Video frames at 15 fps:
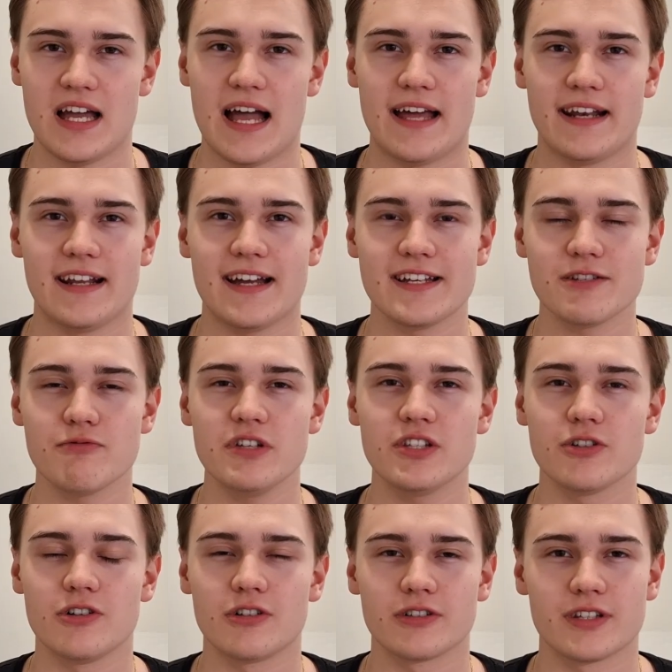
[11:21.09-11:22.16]
And as we
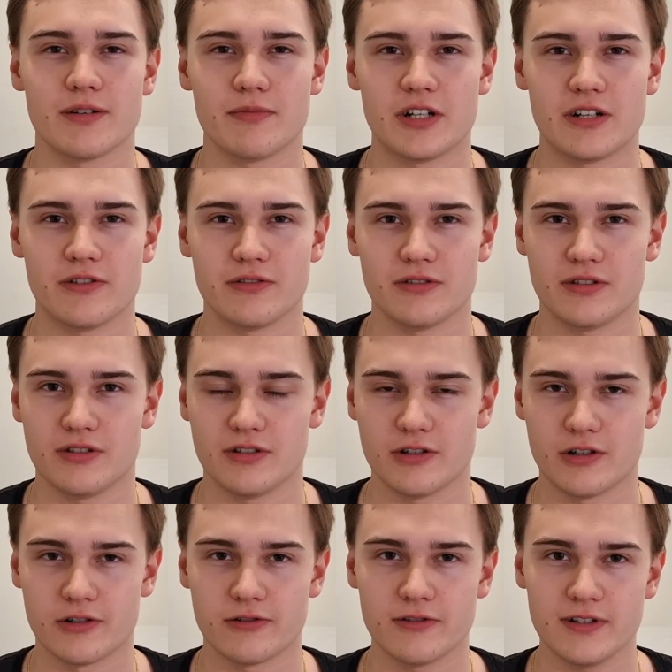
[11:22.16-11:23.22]
talked about
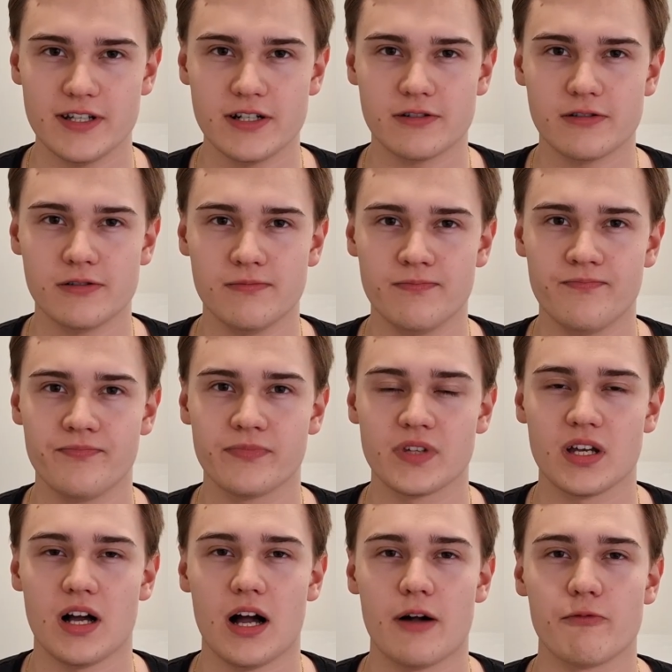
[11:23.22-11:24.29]
earlier,
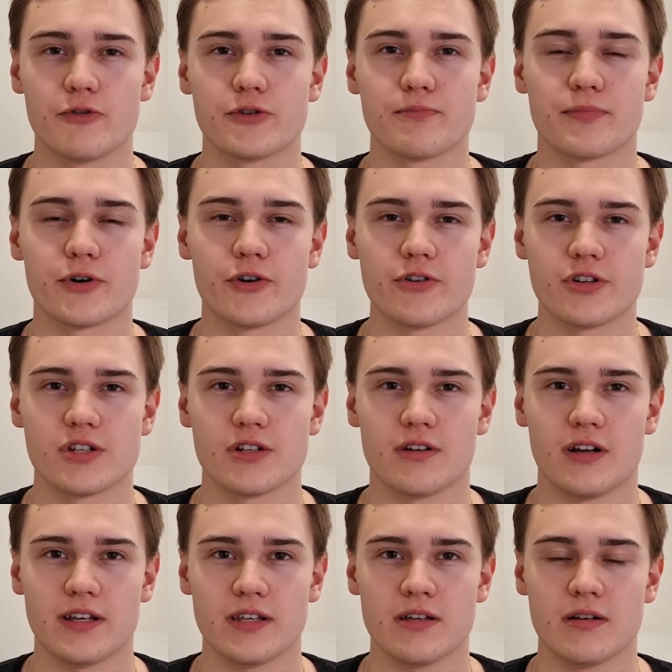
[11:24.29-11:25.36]
I would
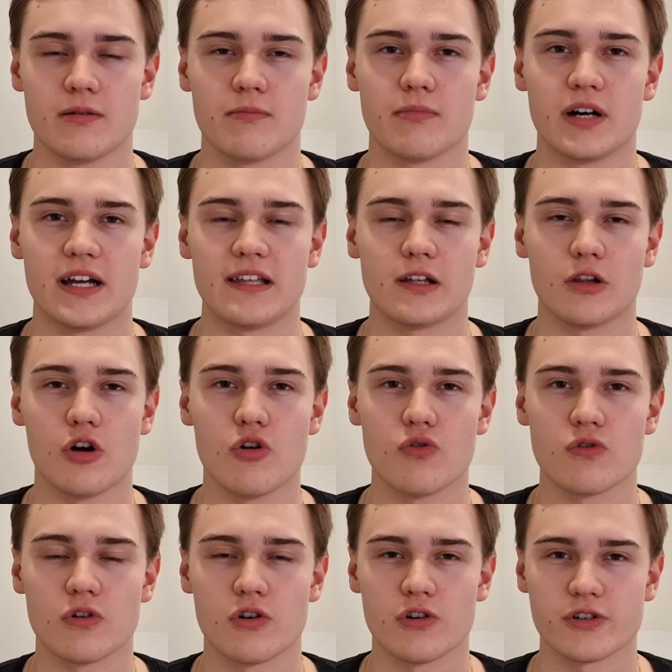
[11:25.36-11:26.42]
personally buy
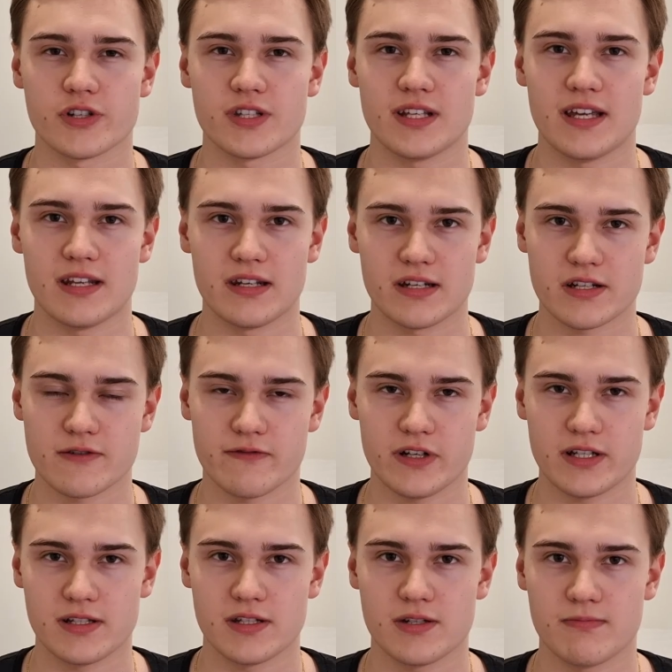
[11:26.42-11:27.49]
low-cost index
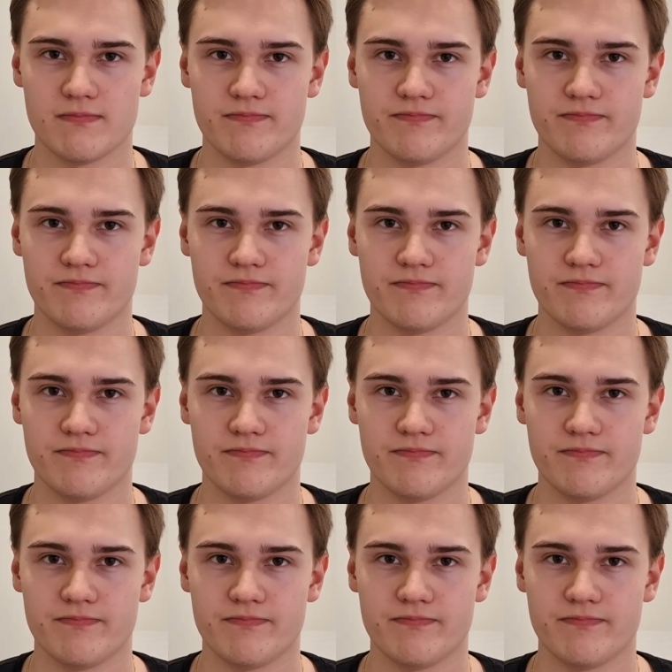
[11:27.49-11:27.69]
funds.